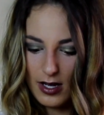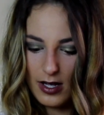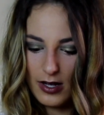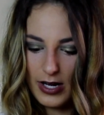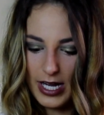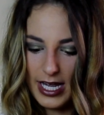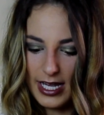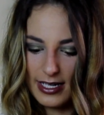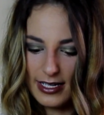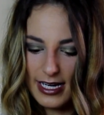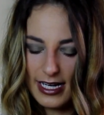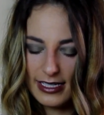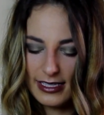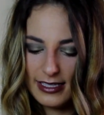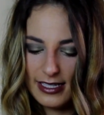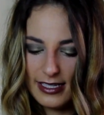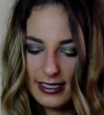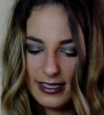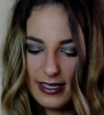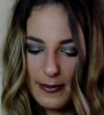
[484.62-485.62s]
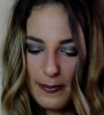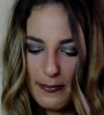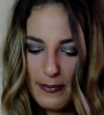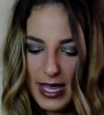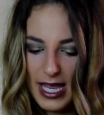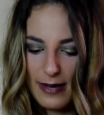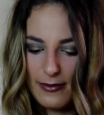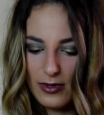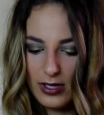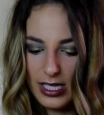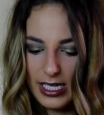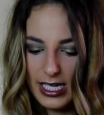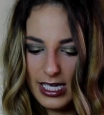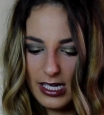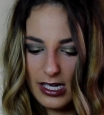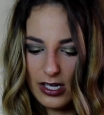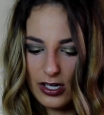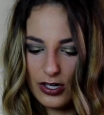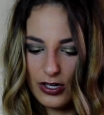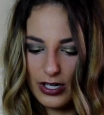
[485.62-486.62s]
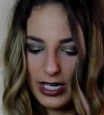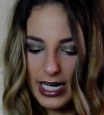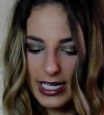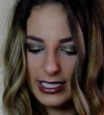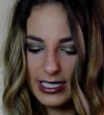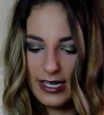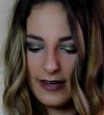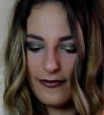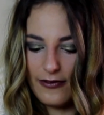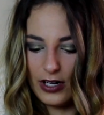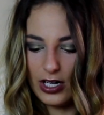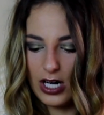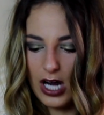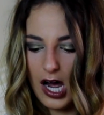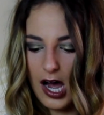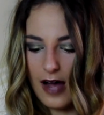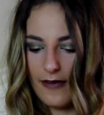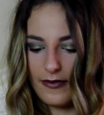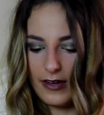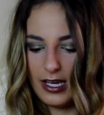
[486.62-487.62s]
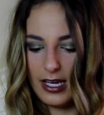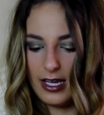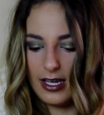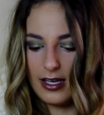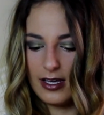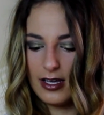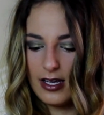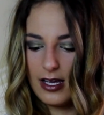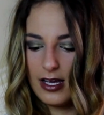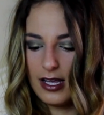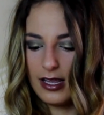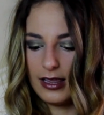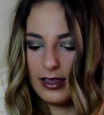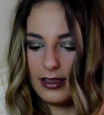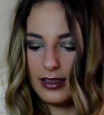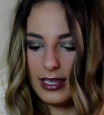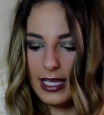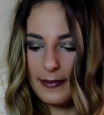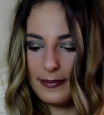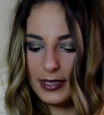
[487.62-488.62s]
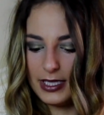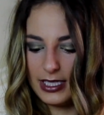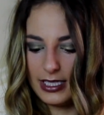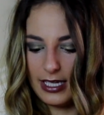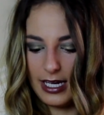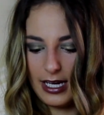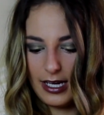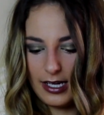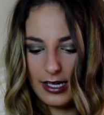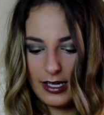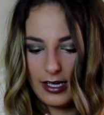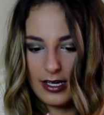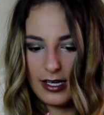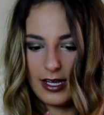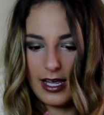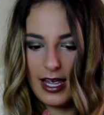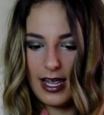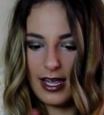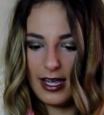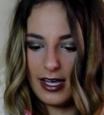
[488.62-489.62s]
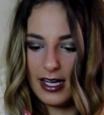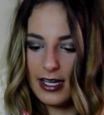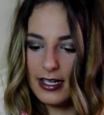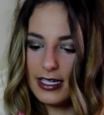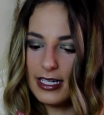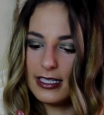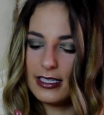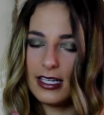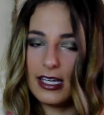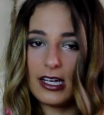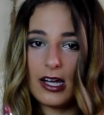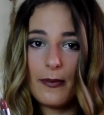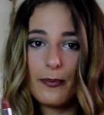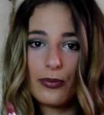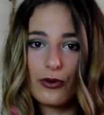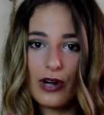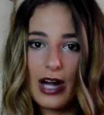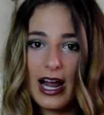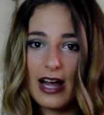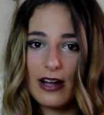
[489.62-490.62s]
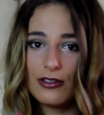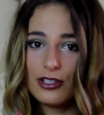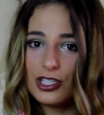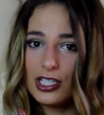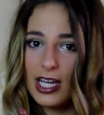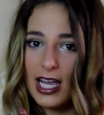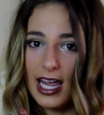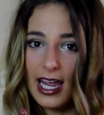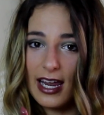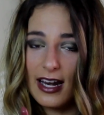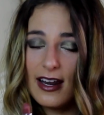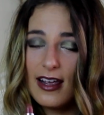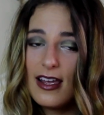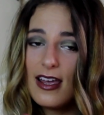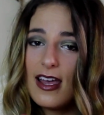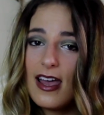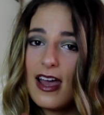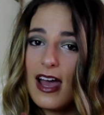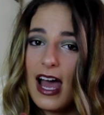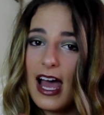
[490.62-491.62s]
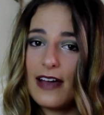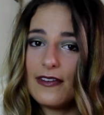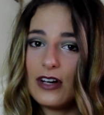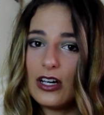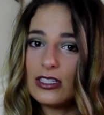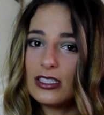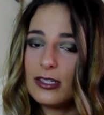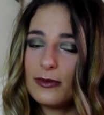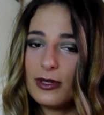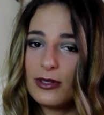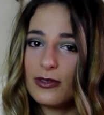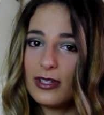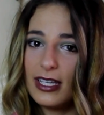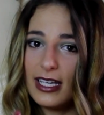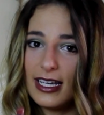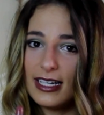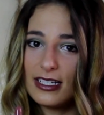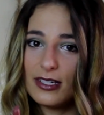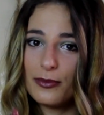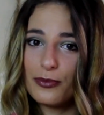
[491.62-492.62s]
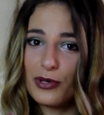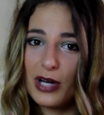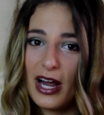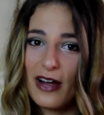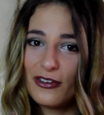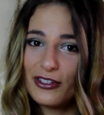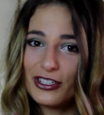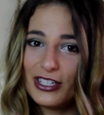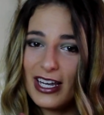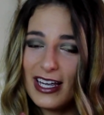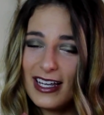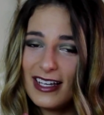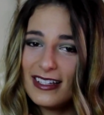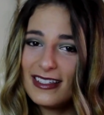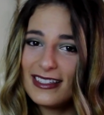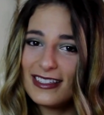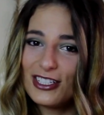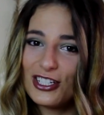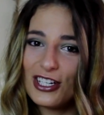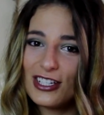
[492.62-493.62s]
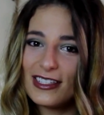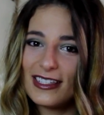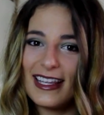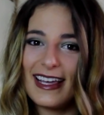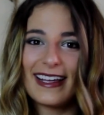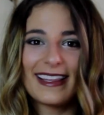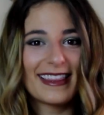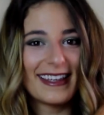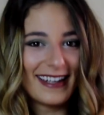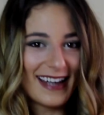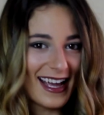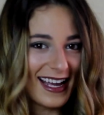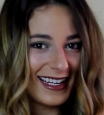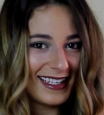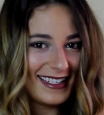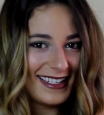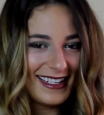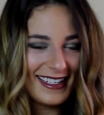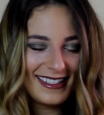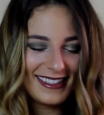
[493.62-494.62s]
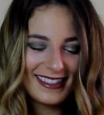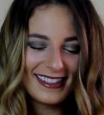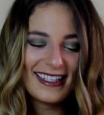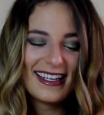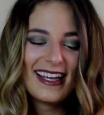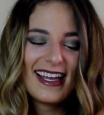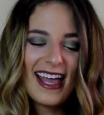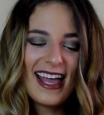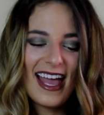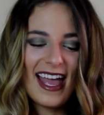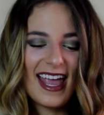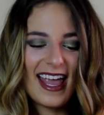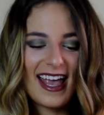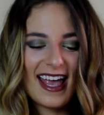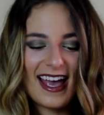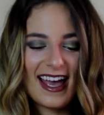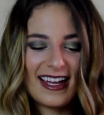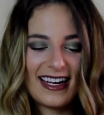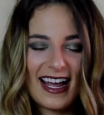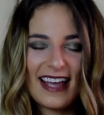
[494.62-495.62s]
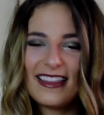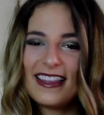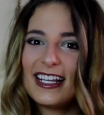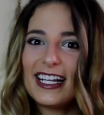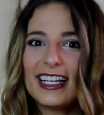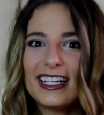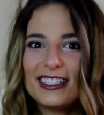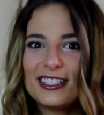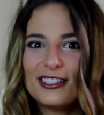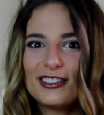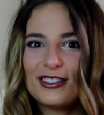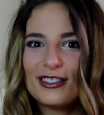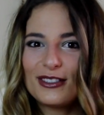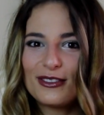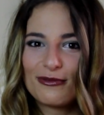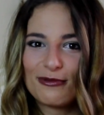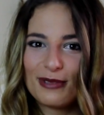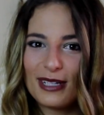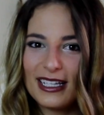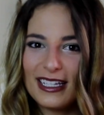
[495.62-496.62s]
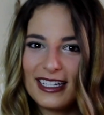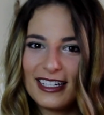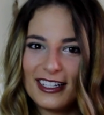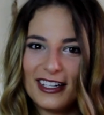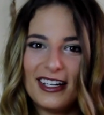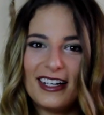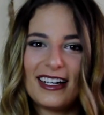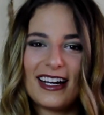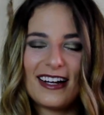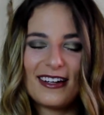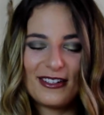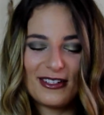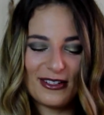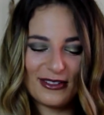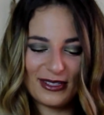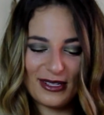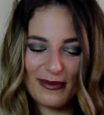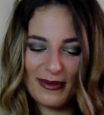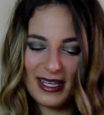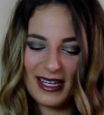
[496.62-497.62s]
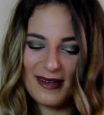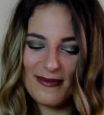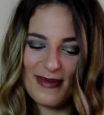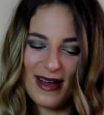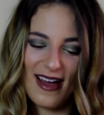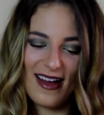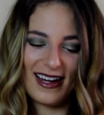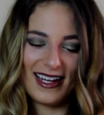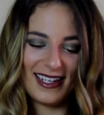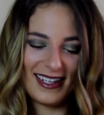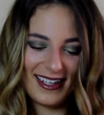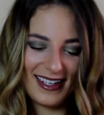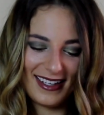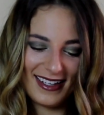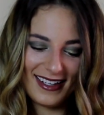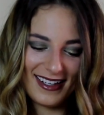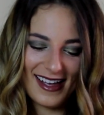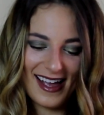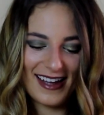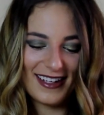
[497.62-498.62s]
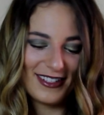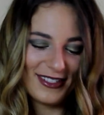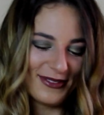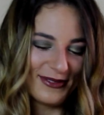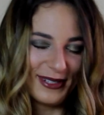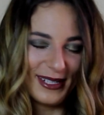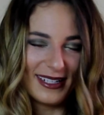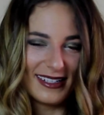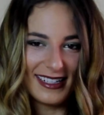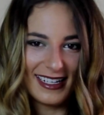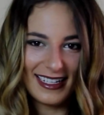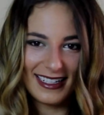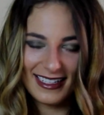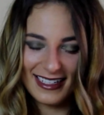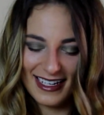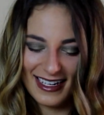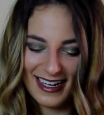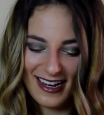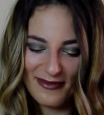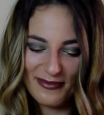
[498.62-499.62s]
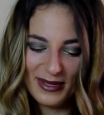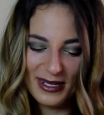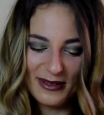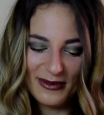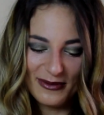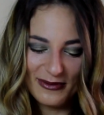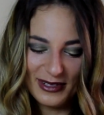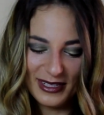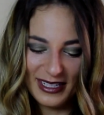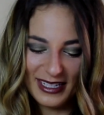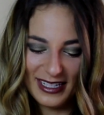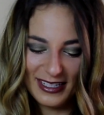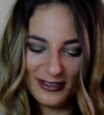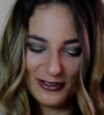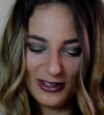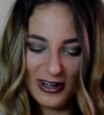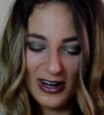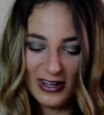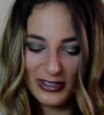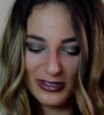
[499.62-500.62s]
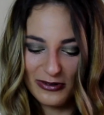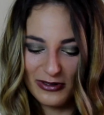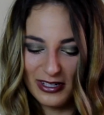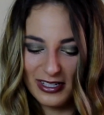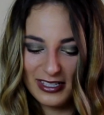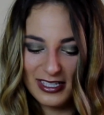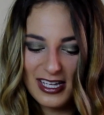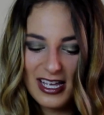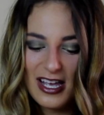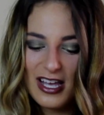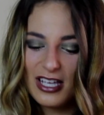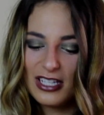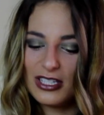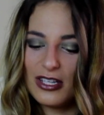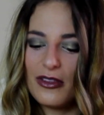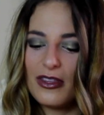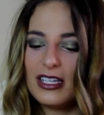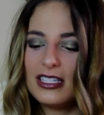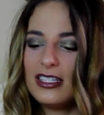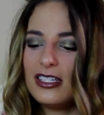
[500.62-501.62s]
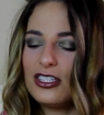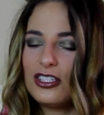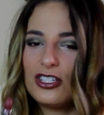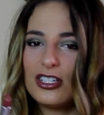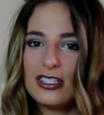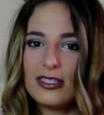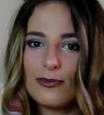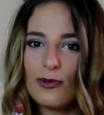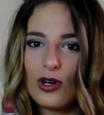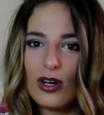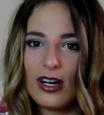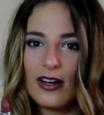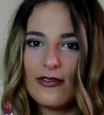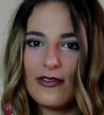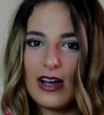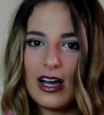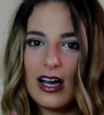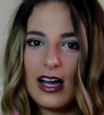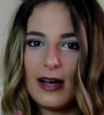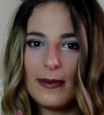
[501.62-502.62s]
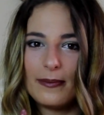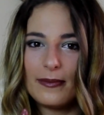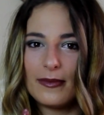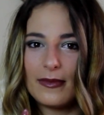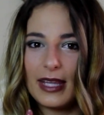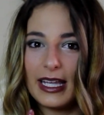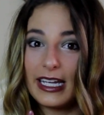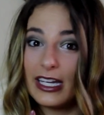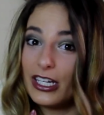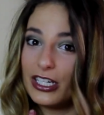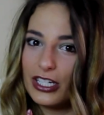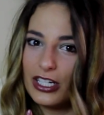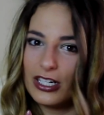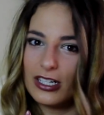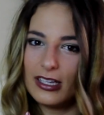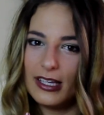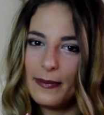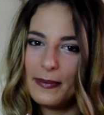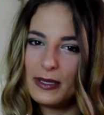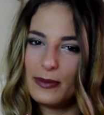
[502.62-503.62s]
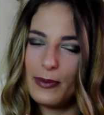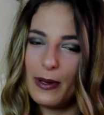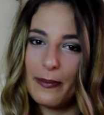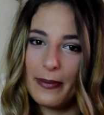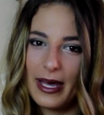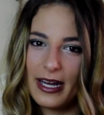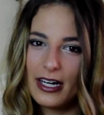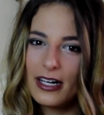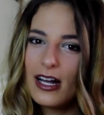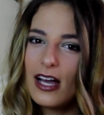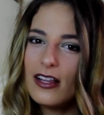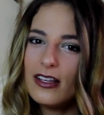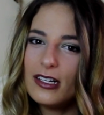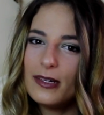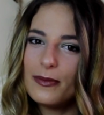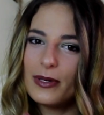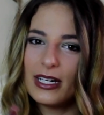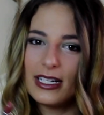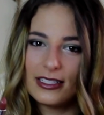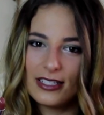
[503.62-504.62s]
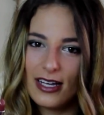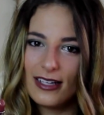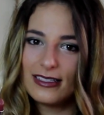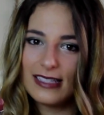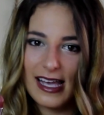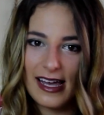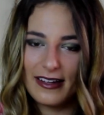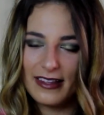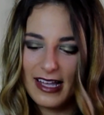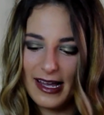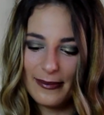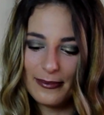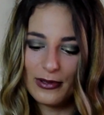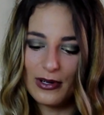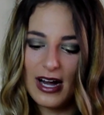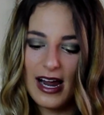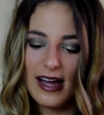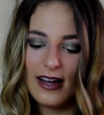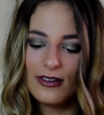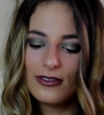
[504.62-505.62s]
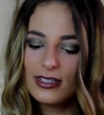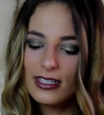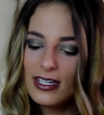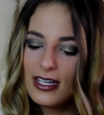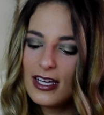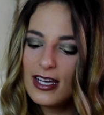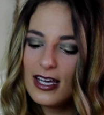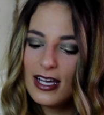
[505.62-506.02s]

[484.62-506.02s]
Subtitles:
Okay, next is the Maybelline Crazy for Coffee lipstick, and it's like a brown shade. I've also been really into brown shades, just like the 90s, and I think it just looks really good. I don't know, something about it I just really like, and I've been really drawn towards. So this is just more of like a Your Lips But Better color, but it does add that brown.